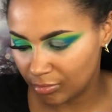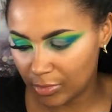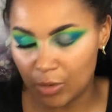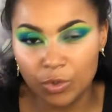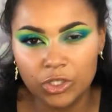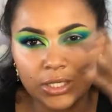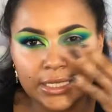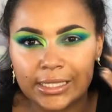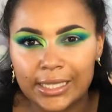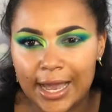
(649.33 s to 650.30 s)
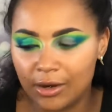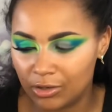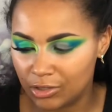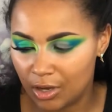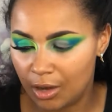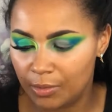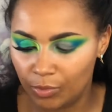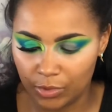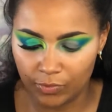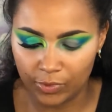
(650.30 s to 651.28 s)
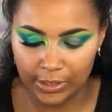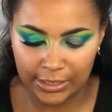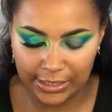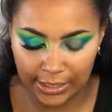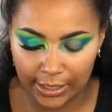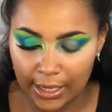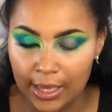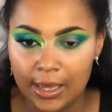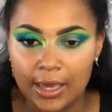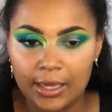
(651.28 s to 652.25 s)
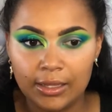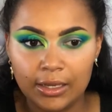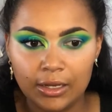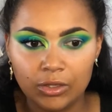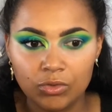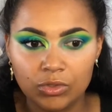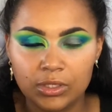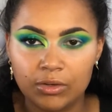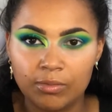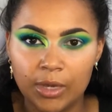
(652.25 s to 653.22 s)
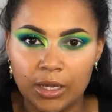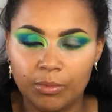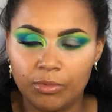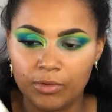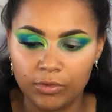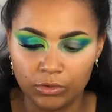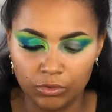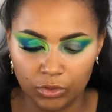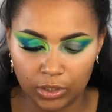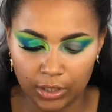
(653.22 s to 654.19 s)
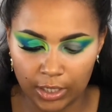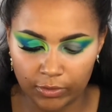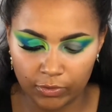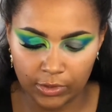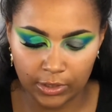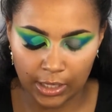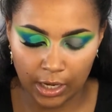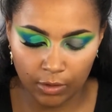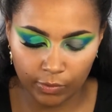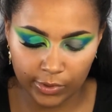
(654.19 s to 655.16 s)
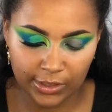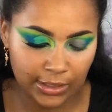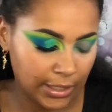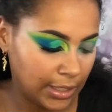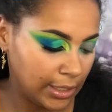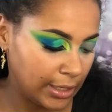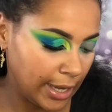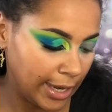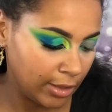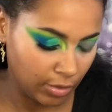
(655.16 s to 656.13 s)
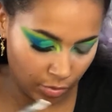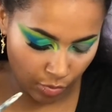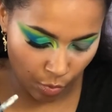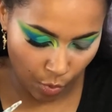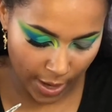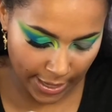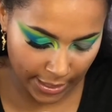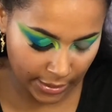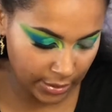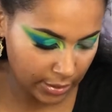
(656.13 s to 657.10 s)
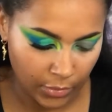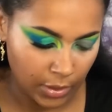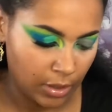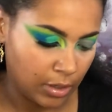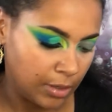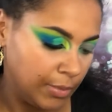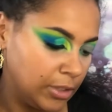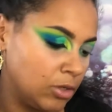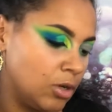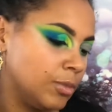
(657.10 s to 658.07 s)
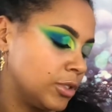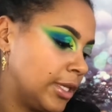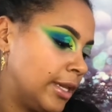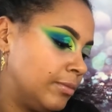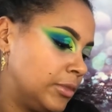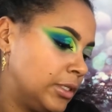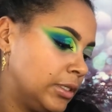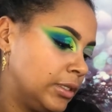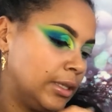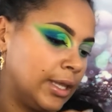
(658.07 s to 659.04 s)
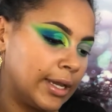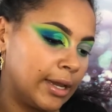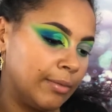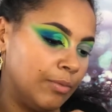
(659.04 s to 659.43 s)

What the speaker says: it would just slide on top and wouldn't really stick. And then I used the Makeup Revolution Cut Crease Canvas in Halo White. It's almost empty, like